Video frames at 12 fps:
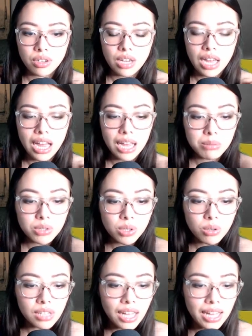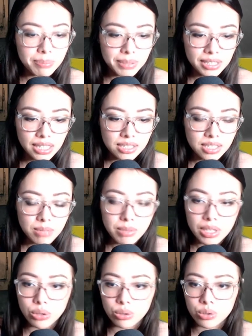I'm so glad, but like Timmy
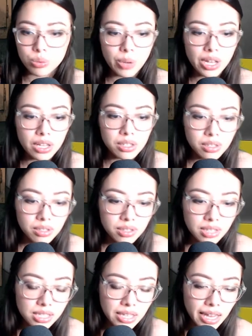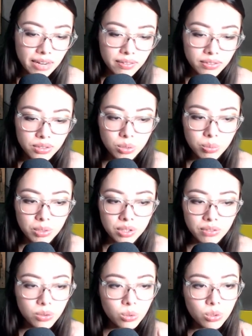looks well. This can have soup on the
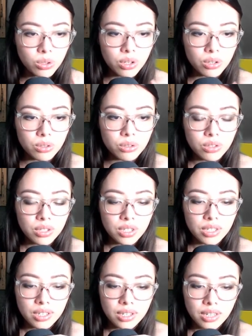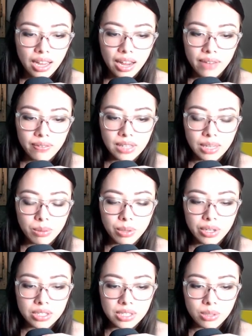floor though. I feel like we
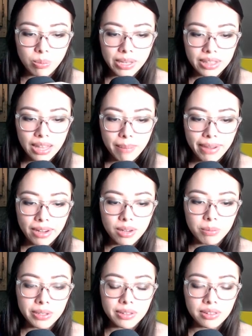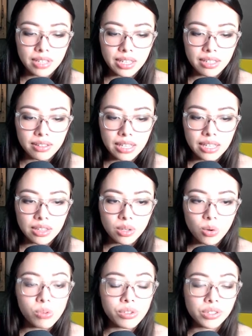can still pick that back up and like lick the
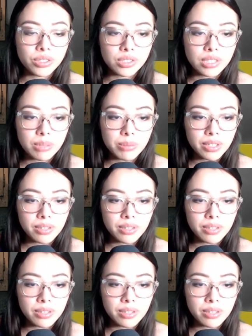corners or something.